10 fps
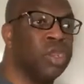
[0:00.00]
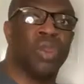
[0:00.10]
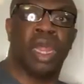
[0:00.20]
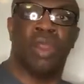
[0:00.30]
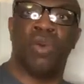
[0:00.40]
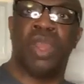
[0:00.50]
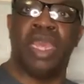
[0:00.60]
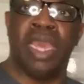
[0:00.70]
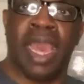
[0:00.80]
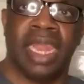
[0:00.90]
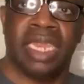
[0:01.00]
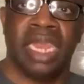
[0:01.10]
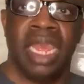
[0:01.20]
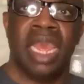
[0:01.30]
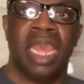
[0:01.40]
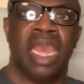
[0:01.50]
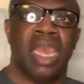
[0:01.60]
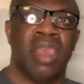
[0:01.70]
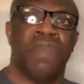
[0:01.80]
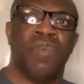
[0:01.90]
you can only get
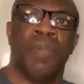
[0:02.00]
if you're